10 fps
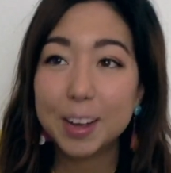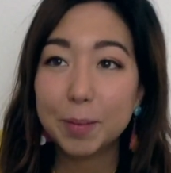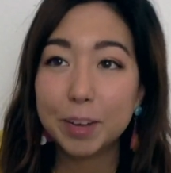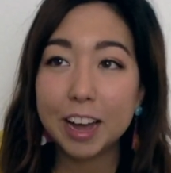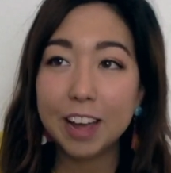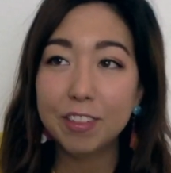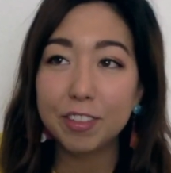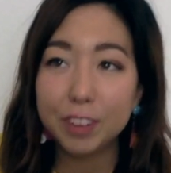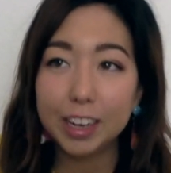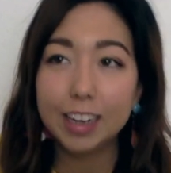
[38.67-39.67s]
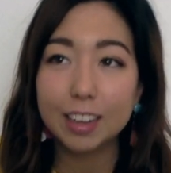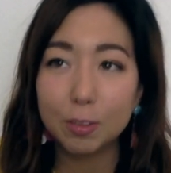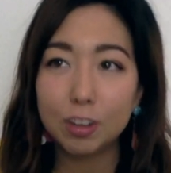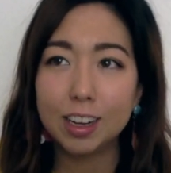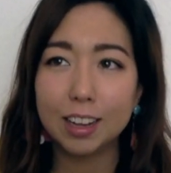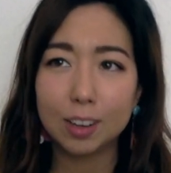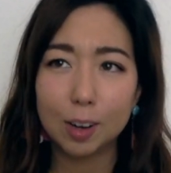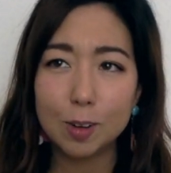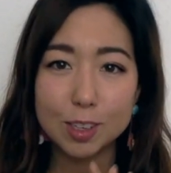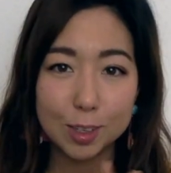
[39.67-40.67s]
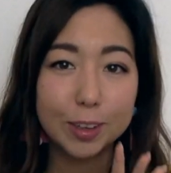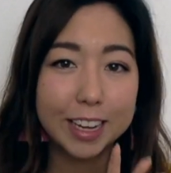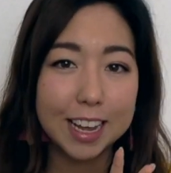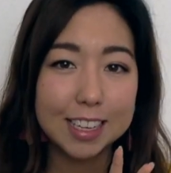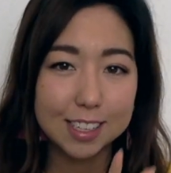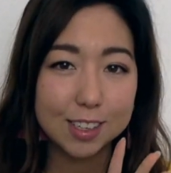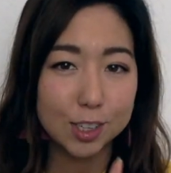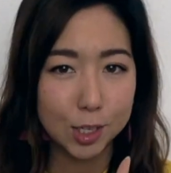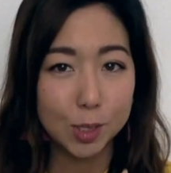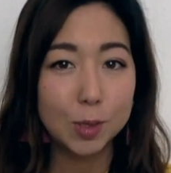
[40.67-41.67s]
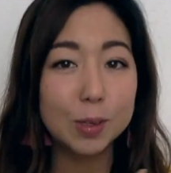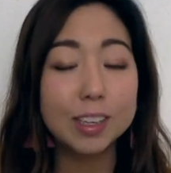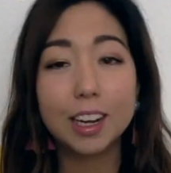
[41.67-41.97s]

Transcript: but I have a feeling that we'll get closer to the answer soon.